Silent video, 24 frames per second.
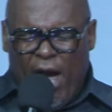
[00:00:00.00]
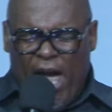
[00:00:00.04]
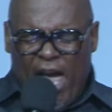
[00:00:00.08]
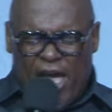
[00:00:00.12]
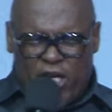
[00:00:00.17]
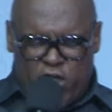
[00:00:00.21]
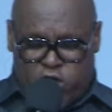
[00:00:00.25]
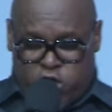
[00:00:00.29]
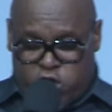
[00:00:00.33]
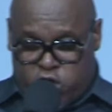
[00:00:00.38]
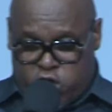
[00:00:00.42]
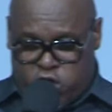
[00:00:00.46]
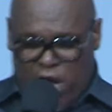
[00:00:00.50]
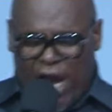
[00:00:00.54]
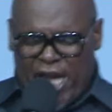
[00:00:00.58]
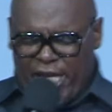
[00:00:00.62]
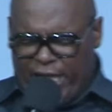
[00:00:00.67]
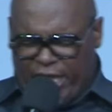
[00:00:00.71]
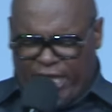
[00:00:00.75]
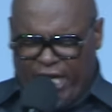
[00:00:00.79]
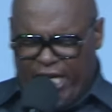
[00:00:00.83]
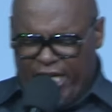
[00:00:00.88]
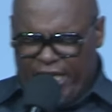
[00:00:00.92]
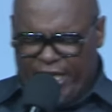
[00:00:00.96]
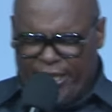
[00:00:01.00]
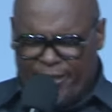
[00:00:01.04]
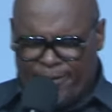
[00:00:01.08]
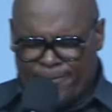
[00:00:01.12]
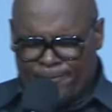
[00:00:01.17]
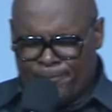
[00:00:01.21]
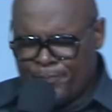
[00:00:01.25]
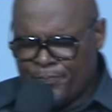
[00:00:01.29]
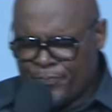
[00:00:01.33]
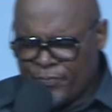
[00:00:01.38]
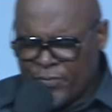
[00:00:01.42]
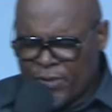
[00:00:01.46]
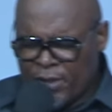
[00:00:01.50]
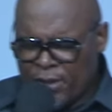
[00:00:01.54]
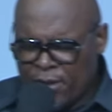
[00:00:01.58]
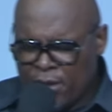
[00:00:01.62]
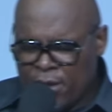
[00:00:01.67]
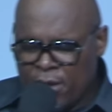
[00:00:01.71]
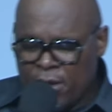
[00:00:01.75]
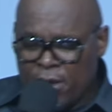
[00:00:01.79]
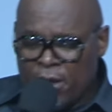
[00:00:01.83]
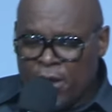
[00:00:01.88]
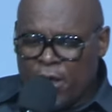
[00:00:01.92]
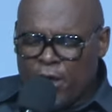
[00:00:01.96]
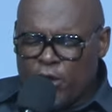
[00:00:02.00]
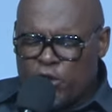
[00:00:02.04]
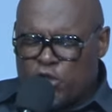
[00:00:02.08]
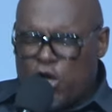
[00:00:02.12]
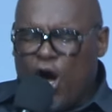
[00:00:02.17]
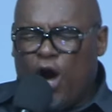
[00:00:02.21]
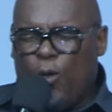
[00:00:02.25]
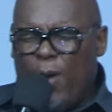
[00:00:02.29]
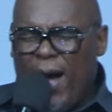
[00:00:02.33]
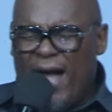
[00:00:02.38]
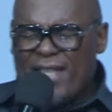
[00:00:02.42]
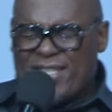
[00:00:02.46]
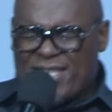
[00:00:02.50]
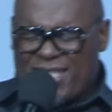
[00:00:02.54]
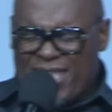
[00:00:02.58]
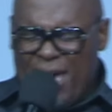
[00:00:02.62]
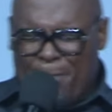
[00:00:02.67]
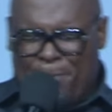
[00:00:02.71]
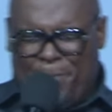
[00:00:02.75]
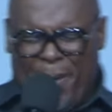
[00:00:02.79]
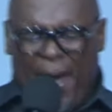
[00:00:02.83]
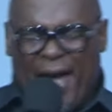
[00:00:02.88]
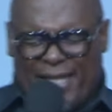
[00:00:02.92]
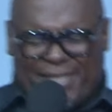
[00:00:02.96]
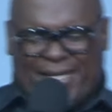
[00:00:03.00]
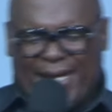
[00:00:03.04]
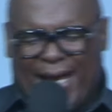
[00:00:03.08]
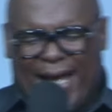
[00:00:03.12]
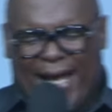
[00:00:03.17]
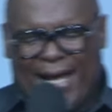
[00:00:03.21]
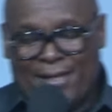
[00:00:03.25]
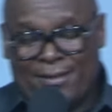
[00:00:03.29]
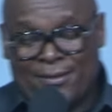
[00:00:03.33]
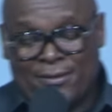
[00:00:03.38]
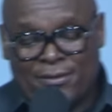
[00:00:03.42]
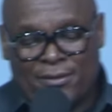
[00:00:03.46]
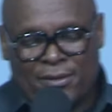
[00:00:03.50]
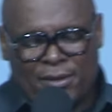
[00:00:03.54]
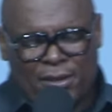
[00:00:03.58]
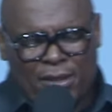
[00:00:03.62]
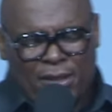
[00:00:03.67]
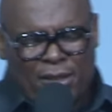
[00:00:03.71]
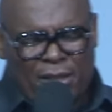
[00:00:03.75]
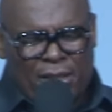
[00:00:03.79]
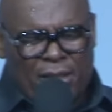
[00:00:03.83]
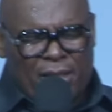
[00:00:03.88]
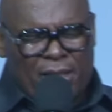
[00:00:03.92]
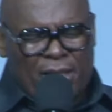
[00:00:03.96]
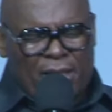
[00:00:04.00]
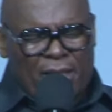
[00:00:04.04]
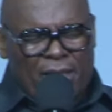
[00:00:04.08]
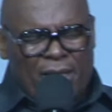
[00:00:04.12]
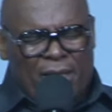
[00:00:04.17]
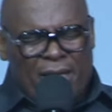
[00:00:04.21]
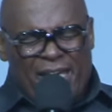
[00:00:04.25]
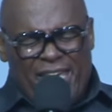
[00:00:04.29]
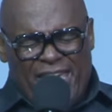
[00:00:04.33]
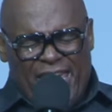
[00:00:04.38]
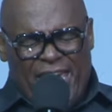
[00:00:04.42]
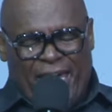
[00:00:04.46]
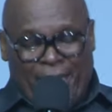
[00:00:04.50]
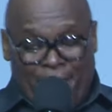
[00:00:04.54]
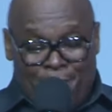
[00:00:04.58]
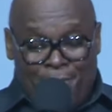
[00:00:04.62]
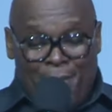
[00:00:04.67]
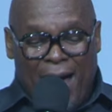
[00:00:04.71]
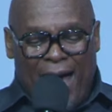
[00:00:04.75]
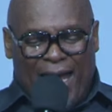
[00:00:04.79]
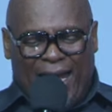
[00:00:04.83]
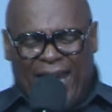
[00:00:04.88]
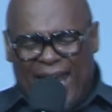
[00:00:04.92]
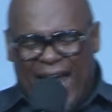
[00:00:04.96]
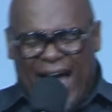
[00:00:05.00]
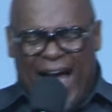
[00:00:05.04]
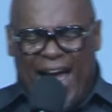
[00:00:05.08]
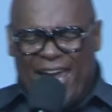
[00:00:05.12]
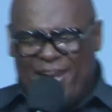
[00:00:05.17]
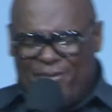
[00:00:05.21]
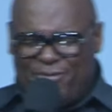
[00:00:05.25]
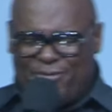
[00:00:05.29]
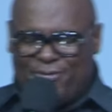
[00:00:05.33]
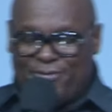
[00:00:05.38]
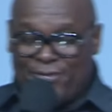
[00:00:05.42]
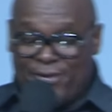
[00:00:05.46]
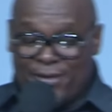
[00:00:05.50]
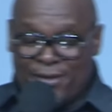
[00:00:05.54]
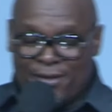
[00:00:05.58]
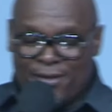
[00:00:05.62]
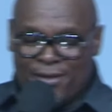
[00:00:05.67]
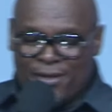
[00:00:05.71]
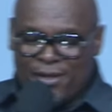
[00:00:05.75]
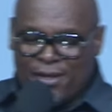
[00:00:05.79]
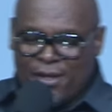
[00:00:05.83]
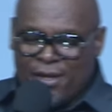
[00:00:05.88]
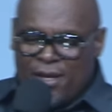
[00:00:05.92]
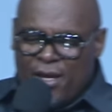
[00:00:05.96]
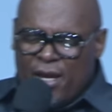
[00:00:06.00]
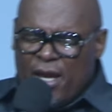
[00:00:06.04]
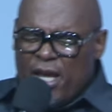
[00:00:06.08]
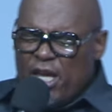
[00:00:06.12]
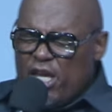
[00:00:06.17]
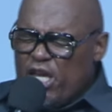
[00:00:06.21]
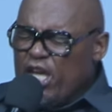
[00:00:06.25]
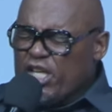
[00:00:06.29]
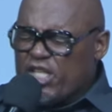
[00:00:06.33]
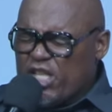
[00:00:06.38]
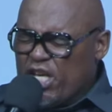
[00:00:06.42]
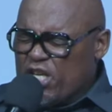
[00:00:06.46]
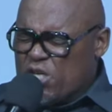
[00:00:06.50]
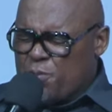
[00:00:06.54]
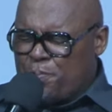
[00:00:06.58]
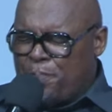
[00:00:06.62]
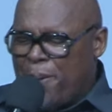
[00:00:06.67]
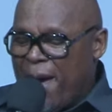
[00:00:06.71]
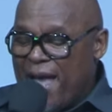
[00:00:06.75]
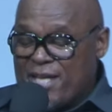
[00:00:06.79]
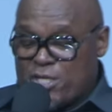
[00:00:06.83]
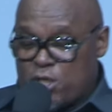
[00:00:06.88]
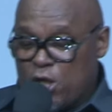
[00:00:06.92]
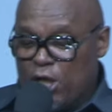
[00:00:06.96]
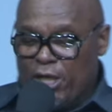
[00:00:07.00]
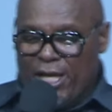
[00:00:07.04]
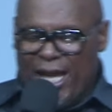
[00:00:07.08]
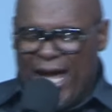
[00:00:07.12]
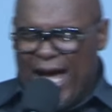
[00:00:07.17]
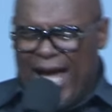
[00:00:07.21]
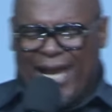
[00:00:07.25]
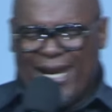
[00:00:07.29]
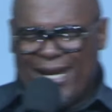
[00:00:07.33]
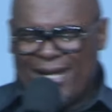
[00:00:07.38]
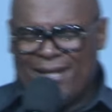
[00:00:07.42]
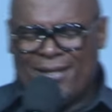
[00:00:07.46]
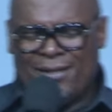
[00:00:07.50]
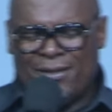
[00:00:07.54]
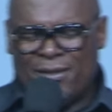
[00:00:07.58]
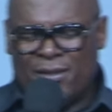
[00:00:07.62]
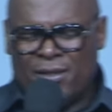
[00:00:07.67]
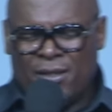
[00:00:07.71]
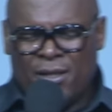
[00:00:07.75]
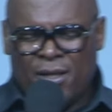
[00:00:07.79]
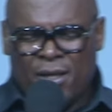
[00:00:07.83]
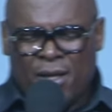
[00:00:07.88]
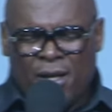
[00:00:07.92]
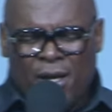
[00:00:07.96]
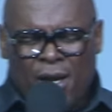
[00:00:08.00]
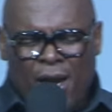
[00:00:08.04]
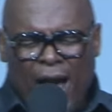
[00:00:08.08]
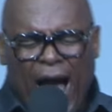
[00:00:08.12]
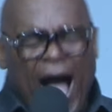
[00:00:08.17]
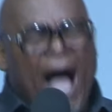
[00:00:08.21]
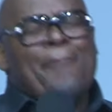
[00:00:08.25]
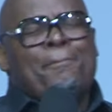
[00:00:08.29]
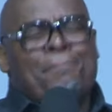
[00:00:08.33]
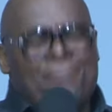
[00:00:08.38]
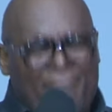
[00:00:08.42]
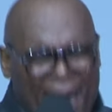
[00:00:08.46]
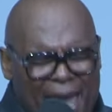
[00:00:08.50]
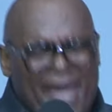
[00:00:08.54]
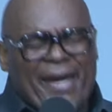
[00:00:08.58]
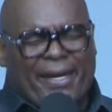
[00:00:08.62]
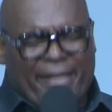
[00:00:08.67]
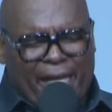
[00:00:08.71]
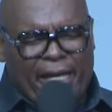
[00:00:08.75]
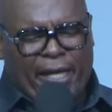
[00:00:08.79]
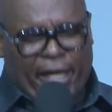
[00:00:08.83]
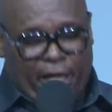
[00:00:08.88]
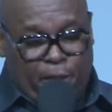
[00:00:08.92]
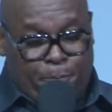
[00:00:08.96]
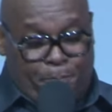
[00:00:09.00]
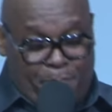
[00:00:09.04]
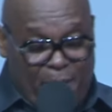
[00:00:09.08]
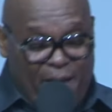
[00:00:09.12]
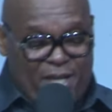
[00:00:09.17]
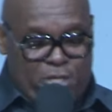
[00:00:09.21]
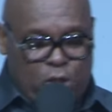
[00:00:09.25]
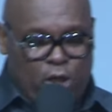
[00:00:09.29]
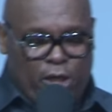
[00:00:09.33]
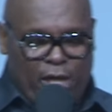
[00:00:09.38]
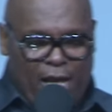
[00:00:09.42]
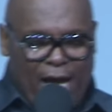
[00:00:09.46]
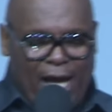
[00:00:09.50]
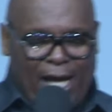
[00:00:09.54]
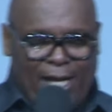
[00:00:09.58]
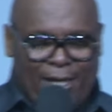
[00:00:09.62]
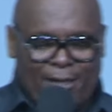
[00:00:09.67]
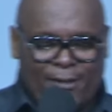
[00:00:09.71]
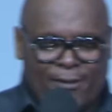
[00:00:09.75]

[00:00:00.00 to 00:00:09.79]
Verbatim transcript: a shaking towards the better in my life. It is personal. I'm making it personal.